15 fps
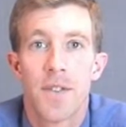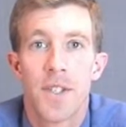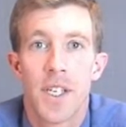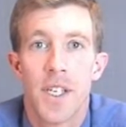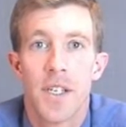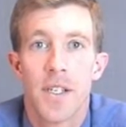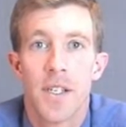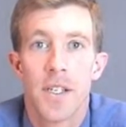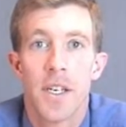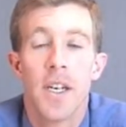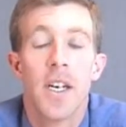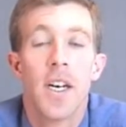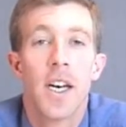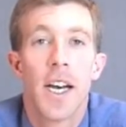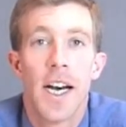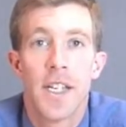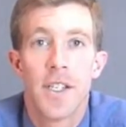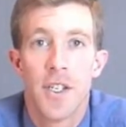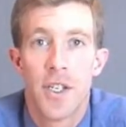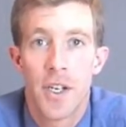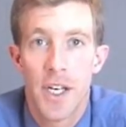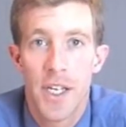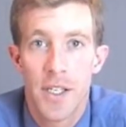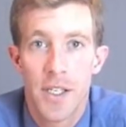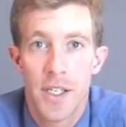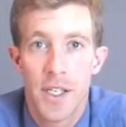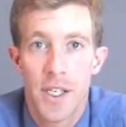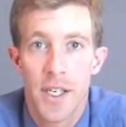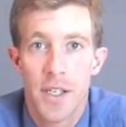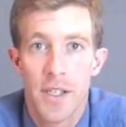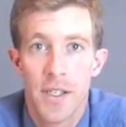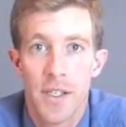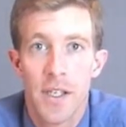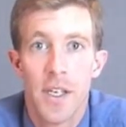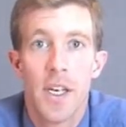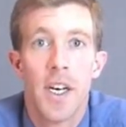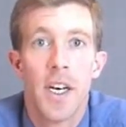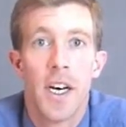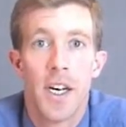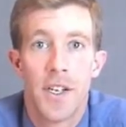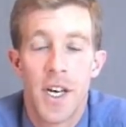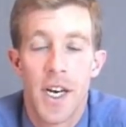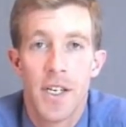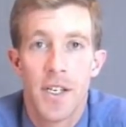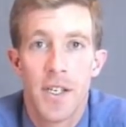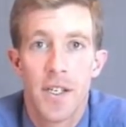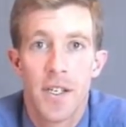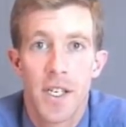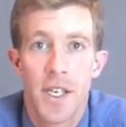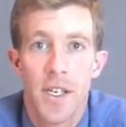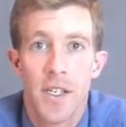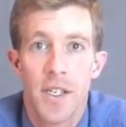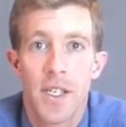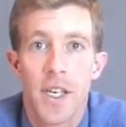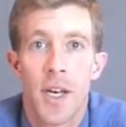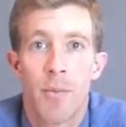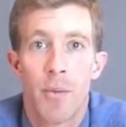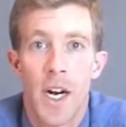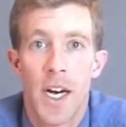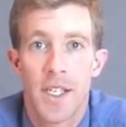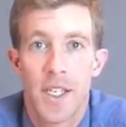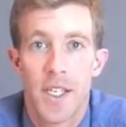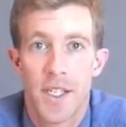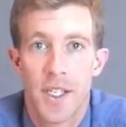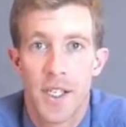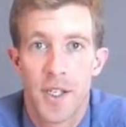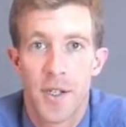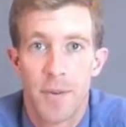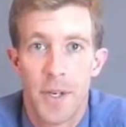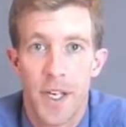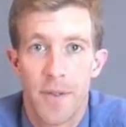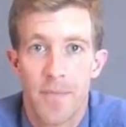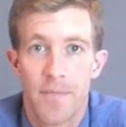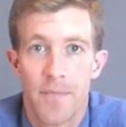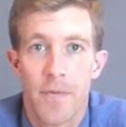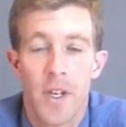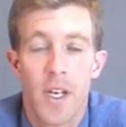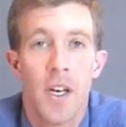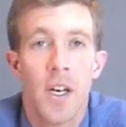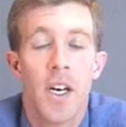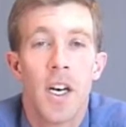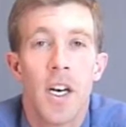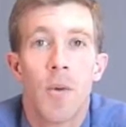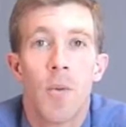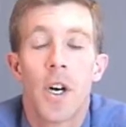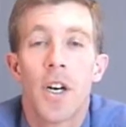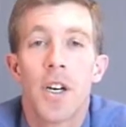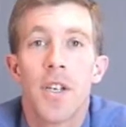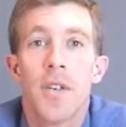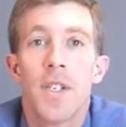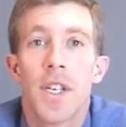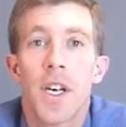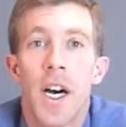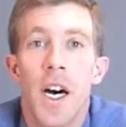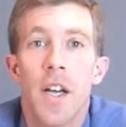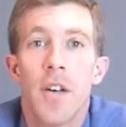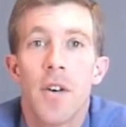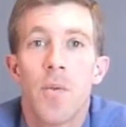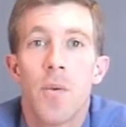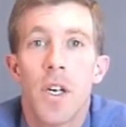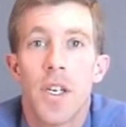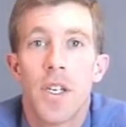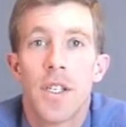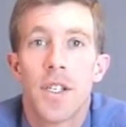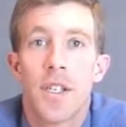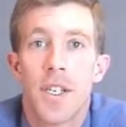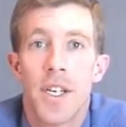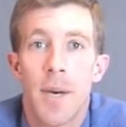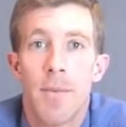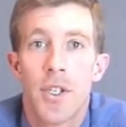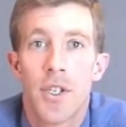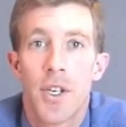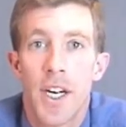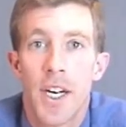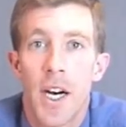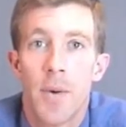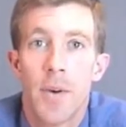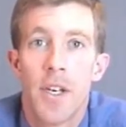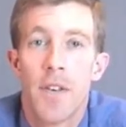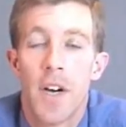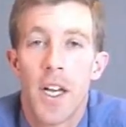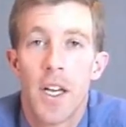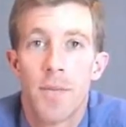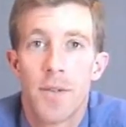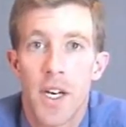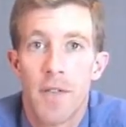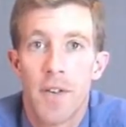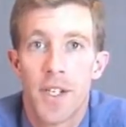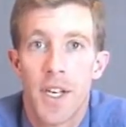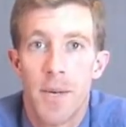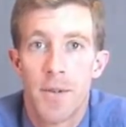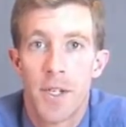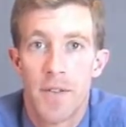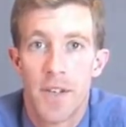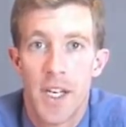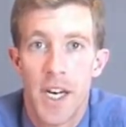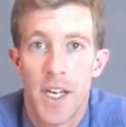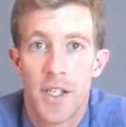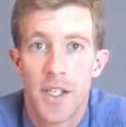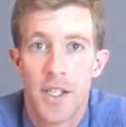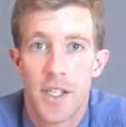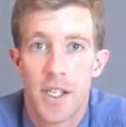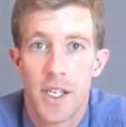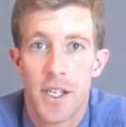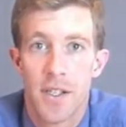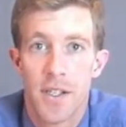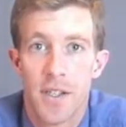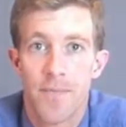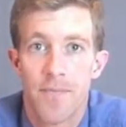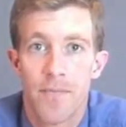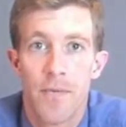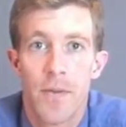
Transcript: of skills: concentration skills, attention skills, and processing speed. We're going to use the colored words to demonstrate how we develop several types of attention skills.